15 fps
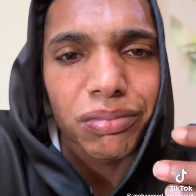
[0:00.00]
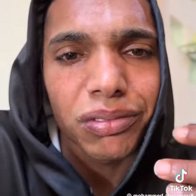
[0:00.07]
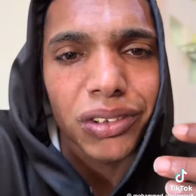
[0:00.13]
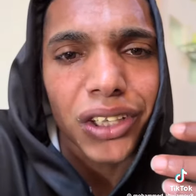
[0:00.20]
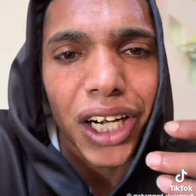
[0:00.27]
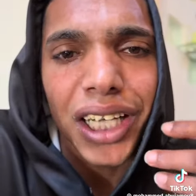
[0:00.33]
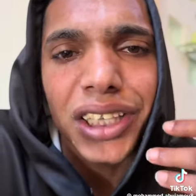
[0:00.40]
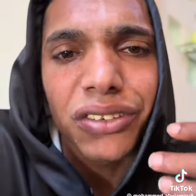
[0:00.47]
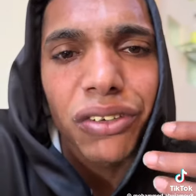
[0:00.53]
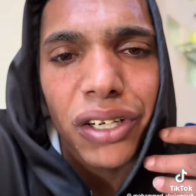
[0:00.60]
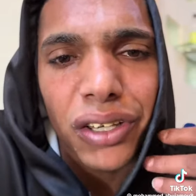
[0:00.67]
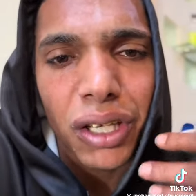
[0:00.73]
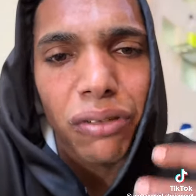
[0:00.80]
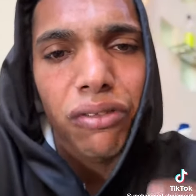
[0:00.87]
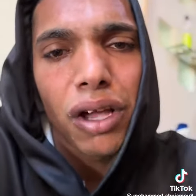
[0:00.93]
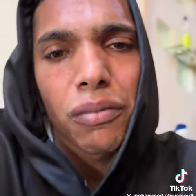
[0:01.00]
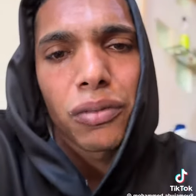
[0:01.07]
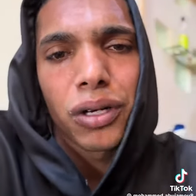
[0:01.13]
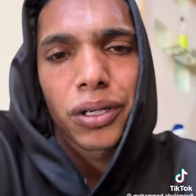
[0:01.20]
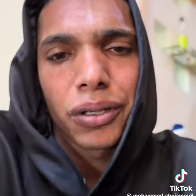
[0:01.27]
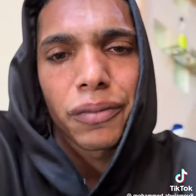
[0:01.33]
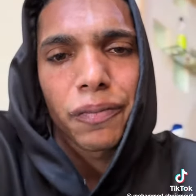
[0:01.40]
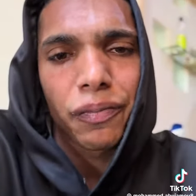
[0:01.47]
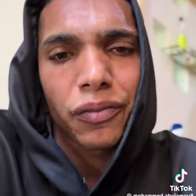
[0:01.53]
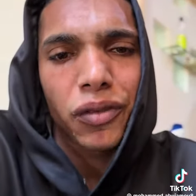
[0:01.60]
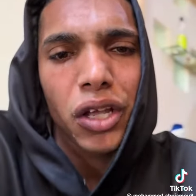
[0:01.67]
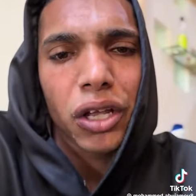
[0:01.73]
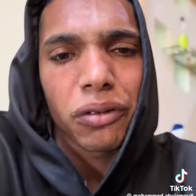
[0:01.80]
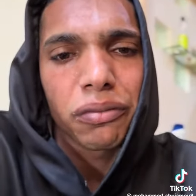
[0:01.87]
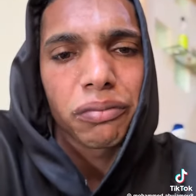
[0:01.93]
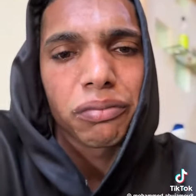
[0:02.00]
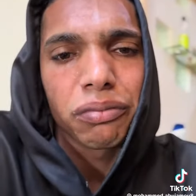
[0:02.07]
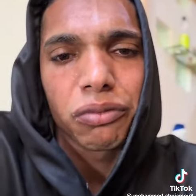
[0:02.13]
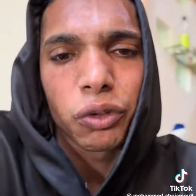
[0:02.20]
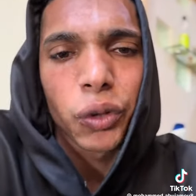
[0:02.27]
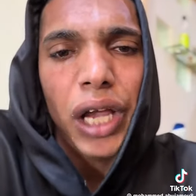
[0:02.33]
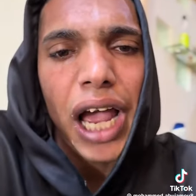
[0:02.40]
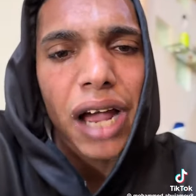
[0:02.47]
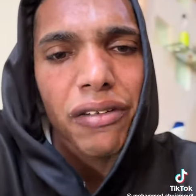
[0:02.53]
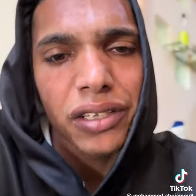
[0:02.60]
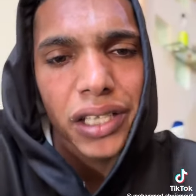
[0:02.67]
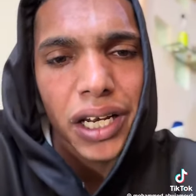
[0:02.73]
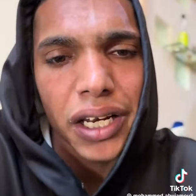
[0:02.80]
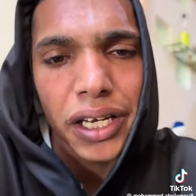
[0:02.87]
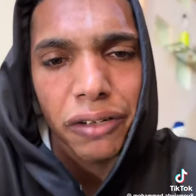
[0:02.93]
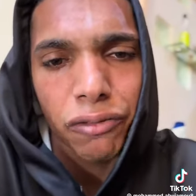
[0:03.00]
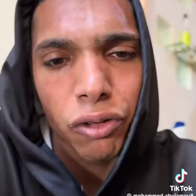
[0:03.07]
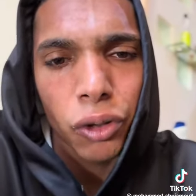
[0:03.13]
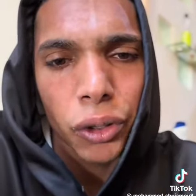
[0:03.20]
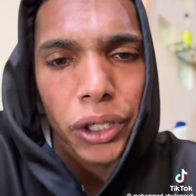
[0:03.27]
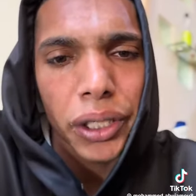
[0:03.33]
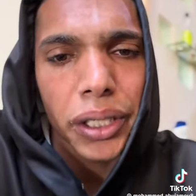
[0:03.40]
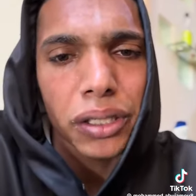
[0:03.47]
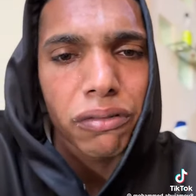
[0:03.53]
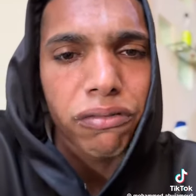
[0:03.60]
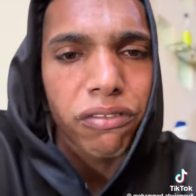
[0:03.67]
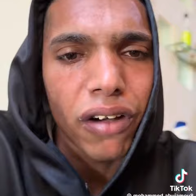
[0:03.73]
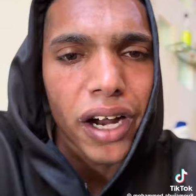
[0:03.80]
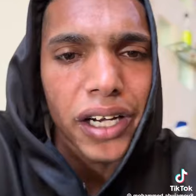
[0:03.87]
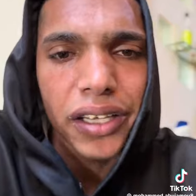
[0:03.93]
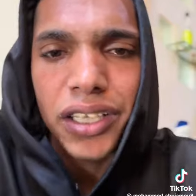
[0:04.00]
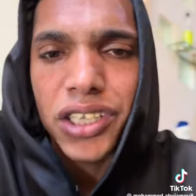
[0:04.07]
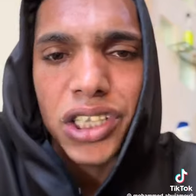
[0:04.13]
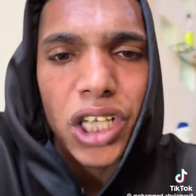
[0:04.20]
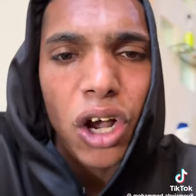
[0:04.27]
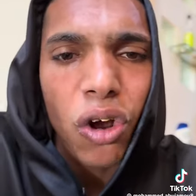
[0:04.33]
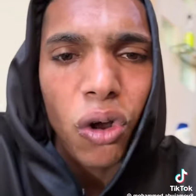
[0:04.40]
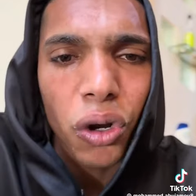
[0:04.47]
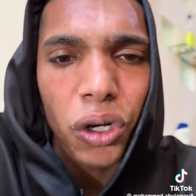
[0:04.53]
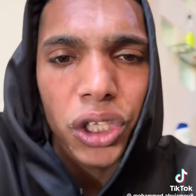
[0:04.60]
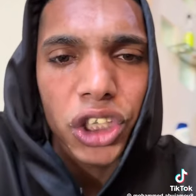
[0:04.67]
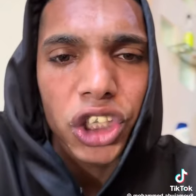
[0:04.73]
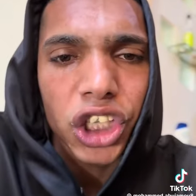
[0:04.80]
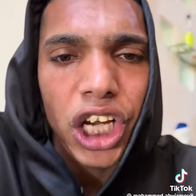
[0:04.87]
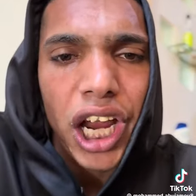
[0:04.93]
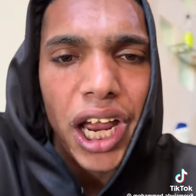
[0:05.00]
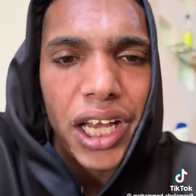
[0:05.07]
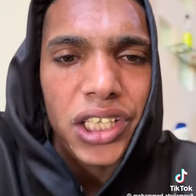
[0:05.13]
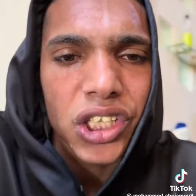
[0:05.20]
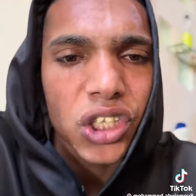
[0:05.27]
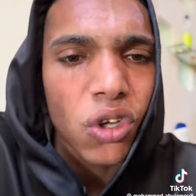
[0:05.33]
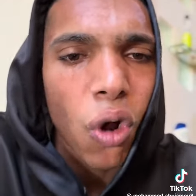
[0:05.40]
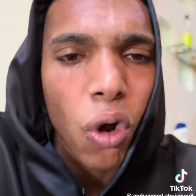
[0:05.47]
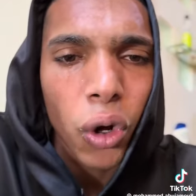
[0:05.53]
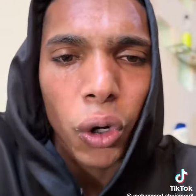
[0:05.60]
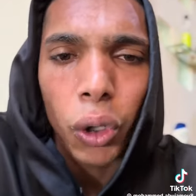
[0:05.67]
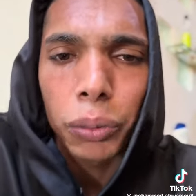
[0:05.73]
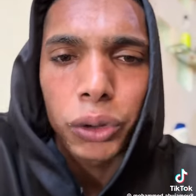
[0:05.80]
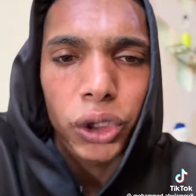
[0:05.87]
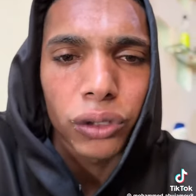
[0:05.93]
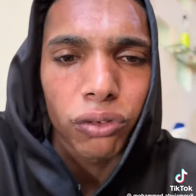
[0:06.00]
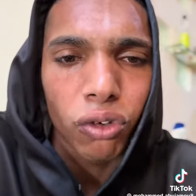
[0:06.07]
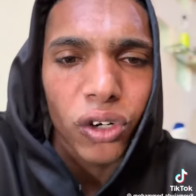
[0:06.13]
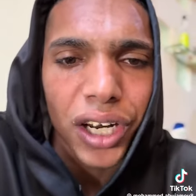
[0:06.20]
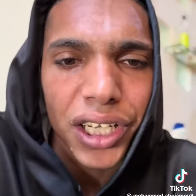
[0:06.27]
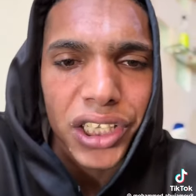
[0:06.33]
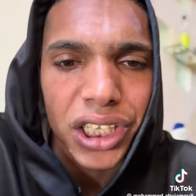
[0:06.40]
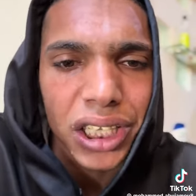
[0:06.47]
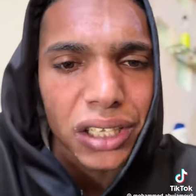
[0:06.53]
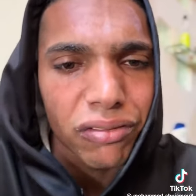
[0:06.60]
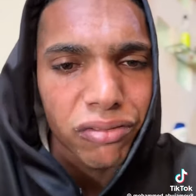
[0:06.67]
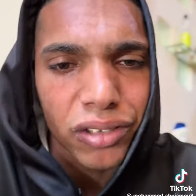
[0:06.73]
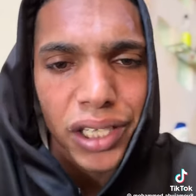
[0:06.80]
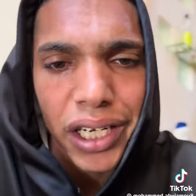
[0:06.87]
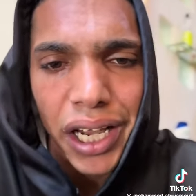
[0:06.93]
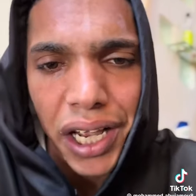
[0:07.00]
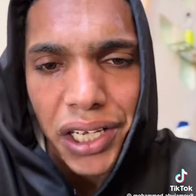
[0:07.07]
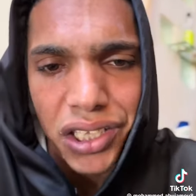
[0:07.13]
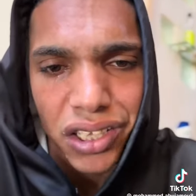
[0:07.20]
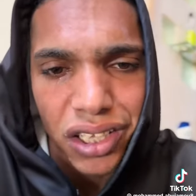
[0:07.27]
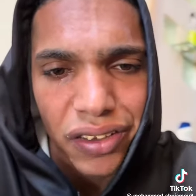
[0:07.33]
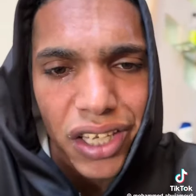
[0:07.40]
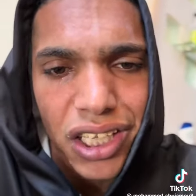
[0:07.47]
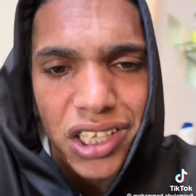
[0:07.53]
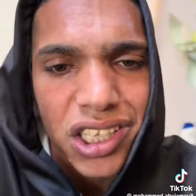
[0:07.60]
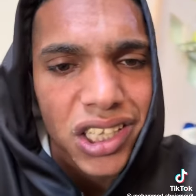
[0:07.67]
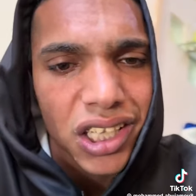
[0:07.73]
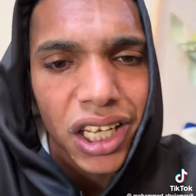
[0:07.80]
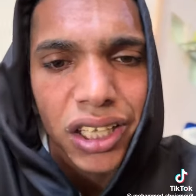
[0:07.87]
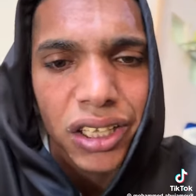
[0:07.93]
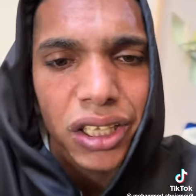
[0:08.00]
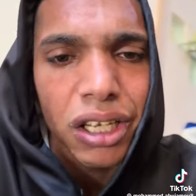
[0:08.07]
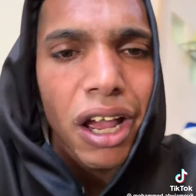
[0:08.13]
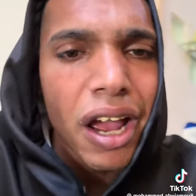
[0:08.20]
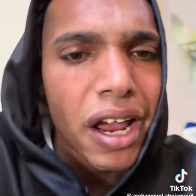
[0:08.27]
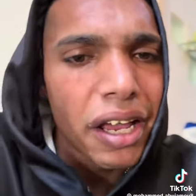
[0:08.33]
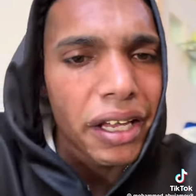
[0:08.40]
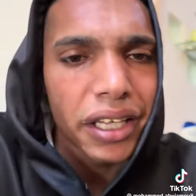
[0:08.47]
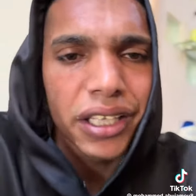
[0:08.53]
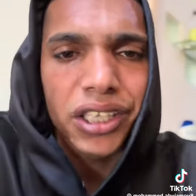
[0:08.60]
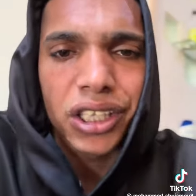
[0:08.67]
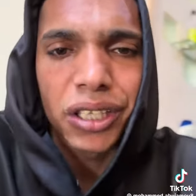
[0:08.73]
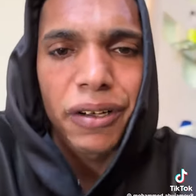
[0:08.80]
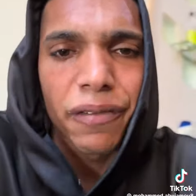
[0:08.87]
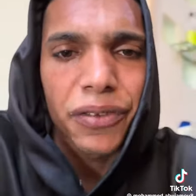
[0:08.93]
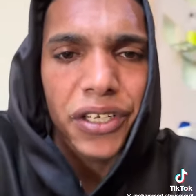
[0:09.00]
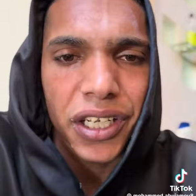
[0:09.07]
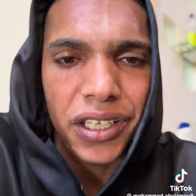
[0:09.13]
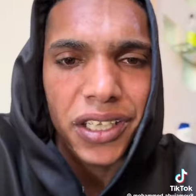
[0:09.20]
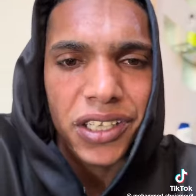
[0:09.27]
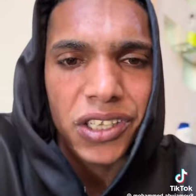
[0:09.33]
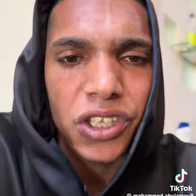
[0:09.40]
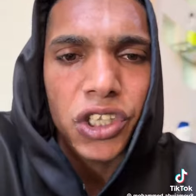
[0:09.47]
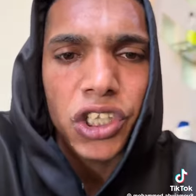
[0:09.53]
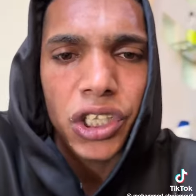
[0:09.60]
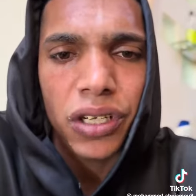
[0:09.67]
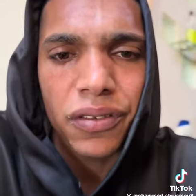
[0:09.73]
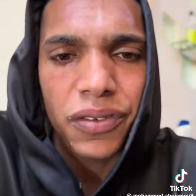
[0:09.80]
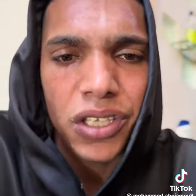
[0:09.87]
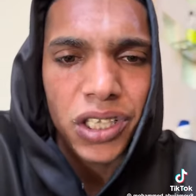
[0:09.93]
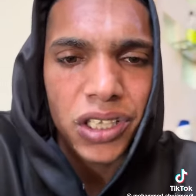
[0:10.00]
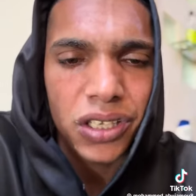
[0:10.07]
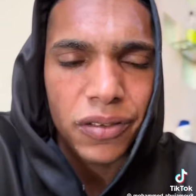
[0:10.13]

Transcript: transfer the family. We have the link for GoFundMe. This is the only chance, only option for us leaving Gaza and that's not easy. Take this, take